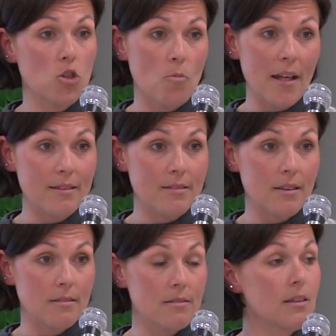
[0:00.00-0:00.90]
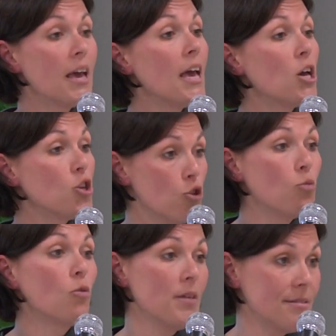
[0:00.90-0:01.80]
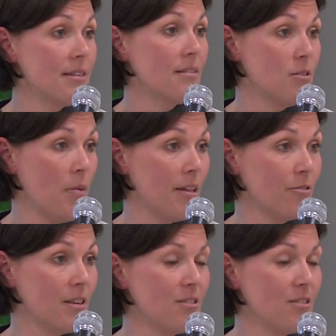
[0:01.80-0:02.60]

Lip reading: of medicines, you will be assessed a penalty.